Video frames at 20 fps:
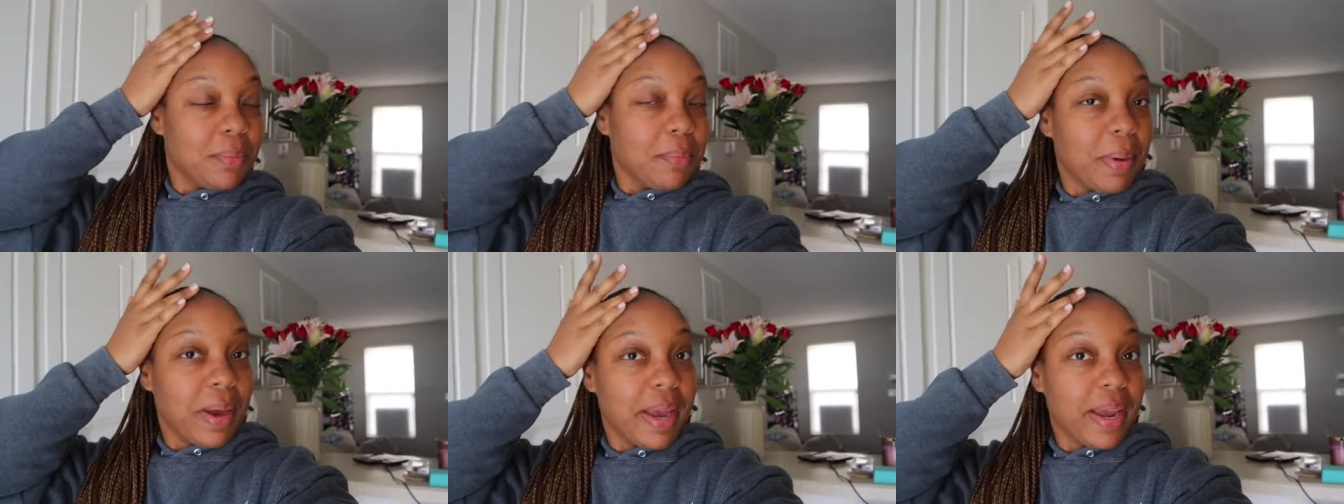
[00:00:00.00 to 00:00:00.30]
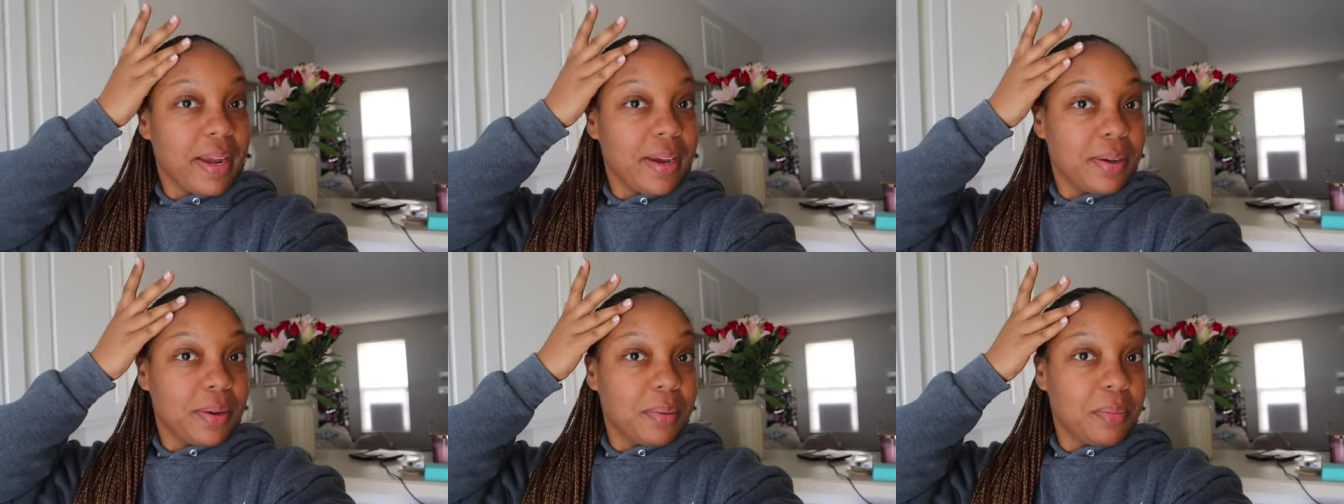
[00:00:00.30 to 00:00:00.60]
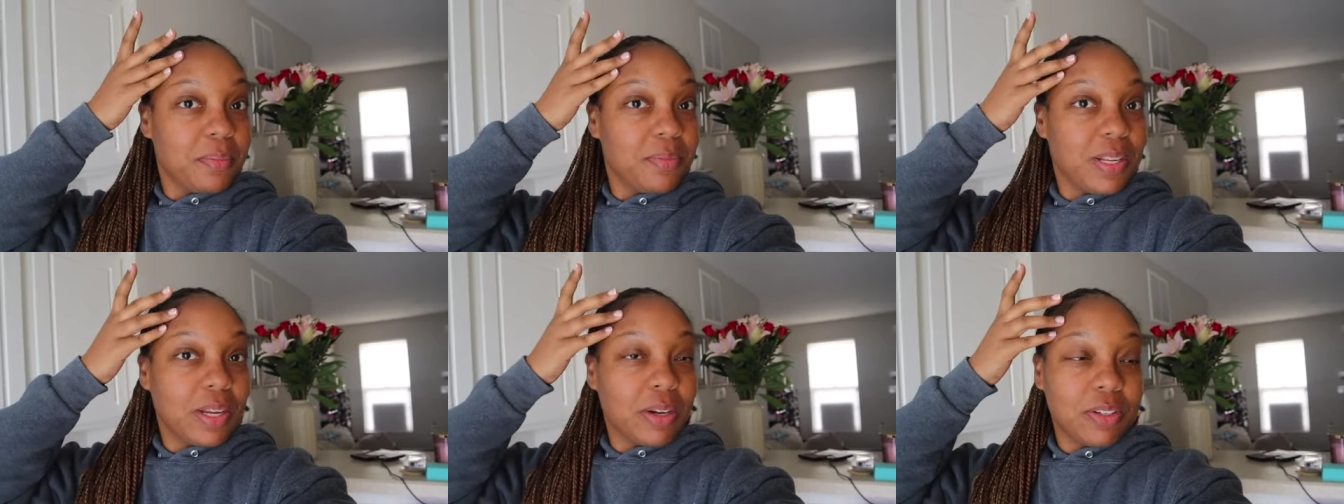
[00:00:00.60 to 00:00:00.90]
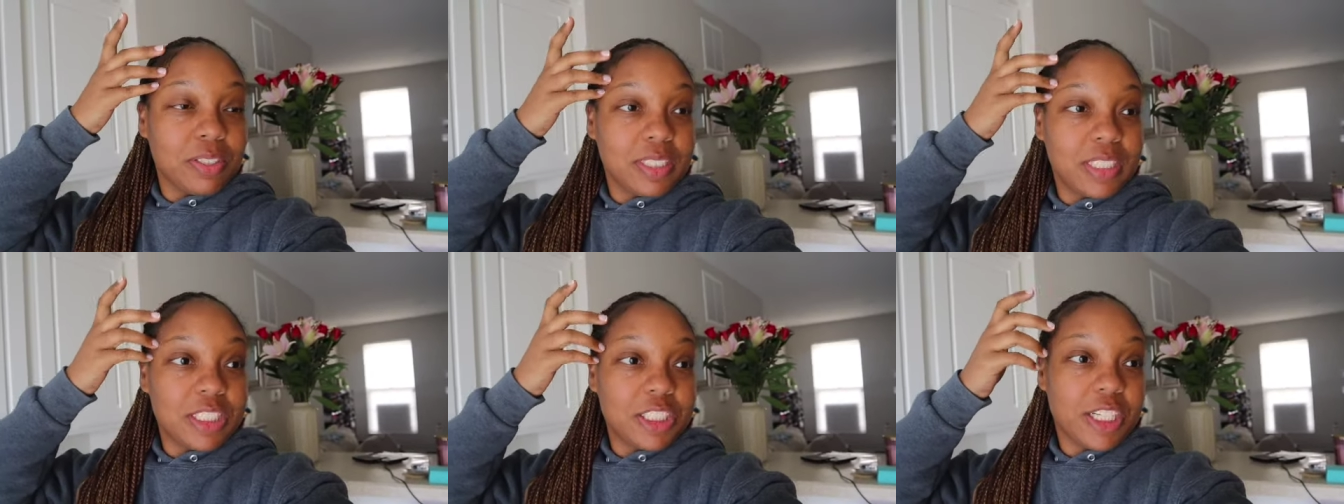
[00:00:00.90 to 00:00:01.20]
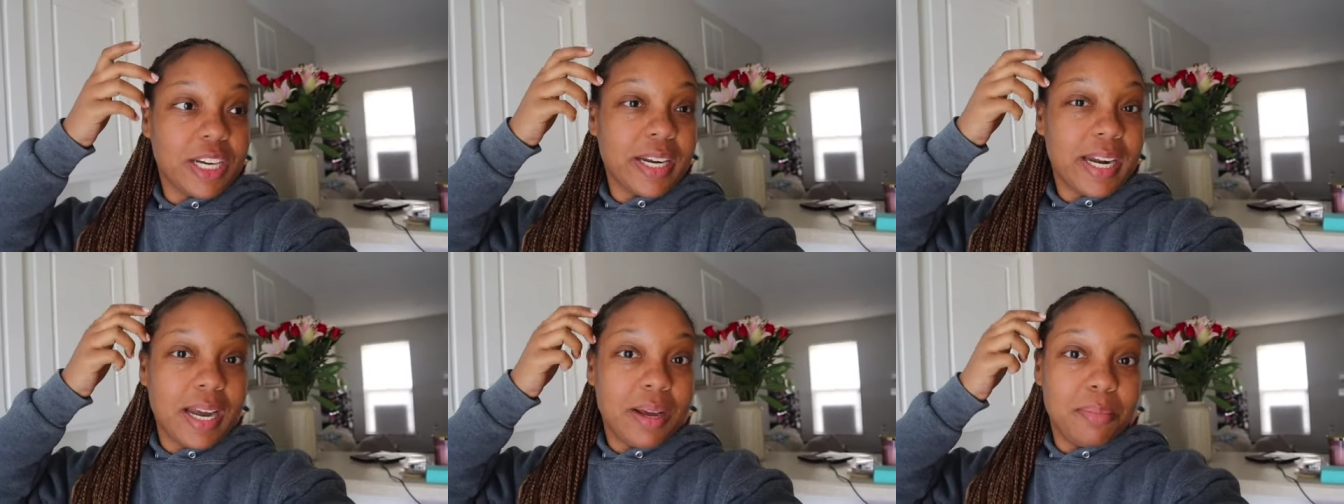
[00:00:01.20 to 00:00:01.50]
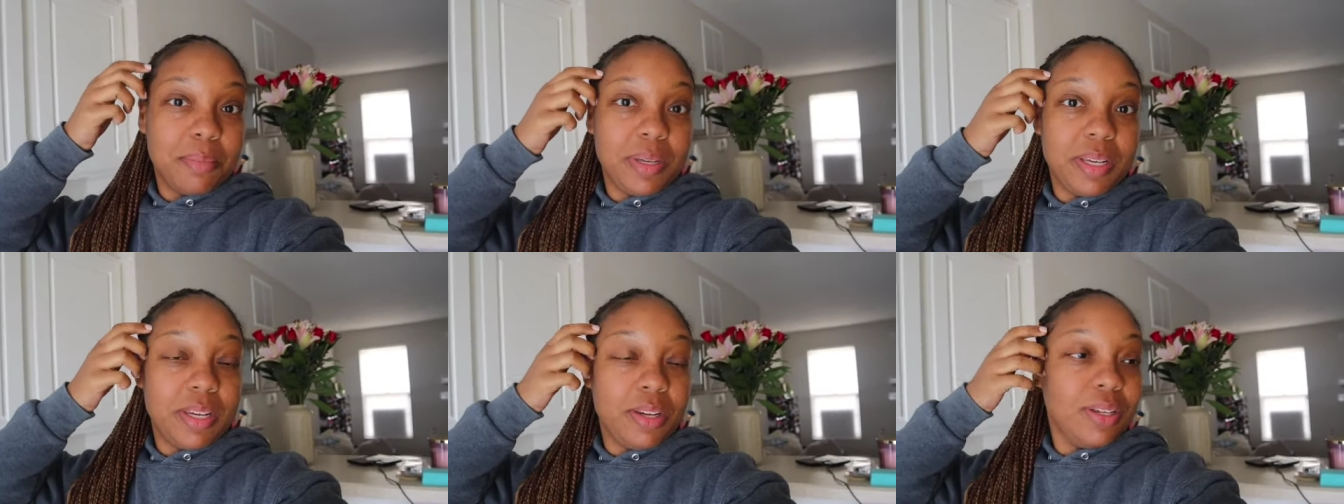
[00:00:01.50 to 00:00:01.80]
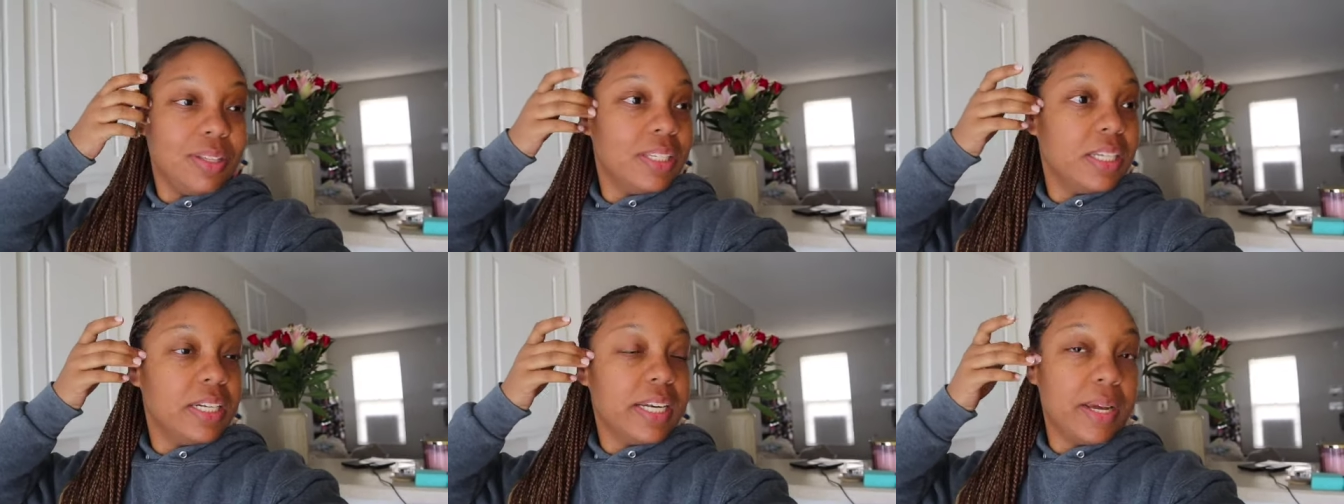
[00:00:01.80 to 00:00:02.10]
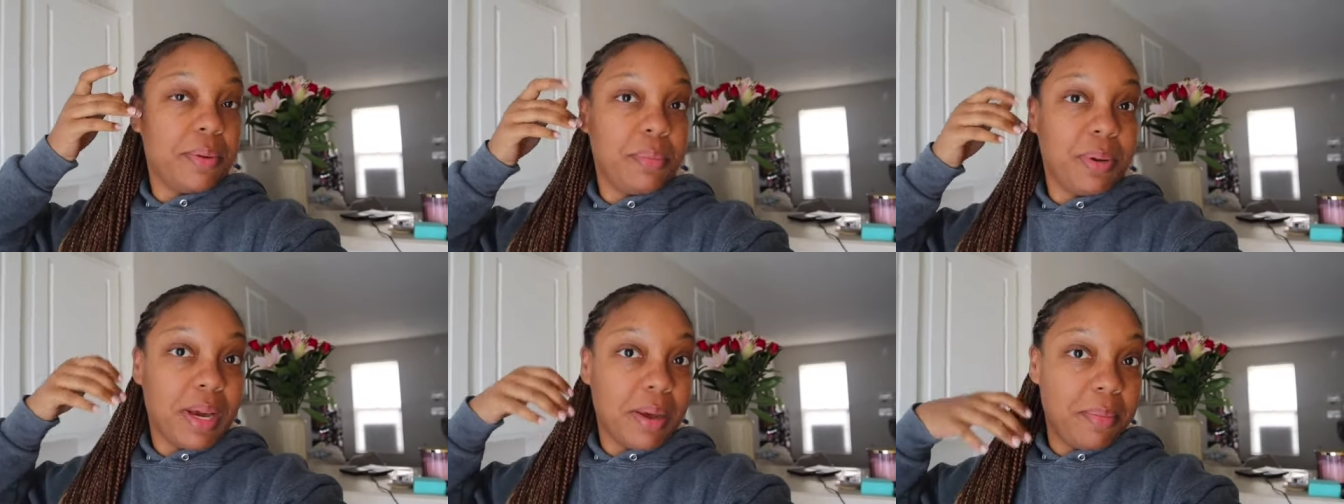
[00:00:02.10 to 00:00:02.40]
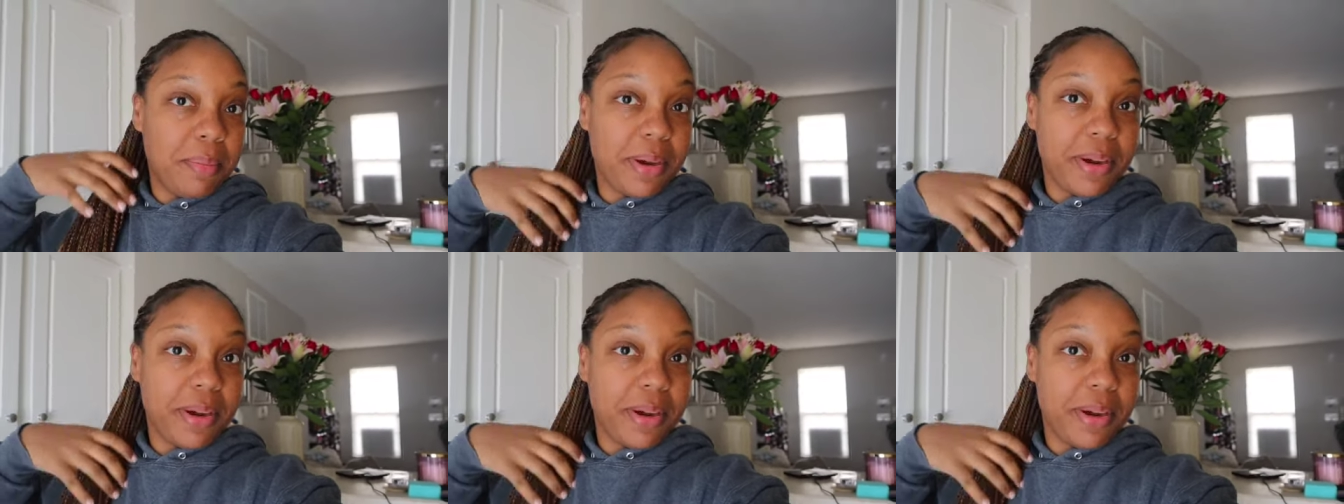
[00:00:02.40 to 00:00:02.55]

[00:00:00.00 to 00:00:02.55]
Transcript: My um, flowers that Shy got me the day we got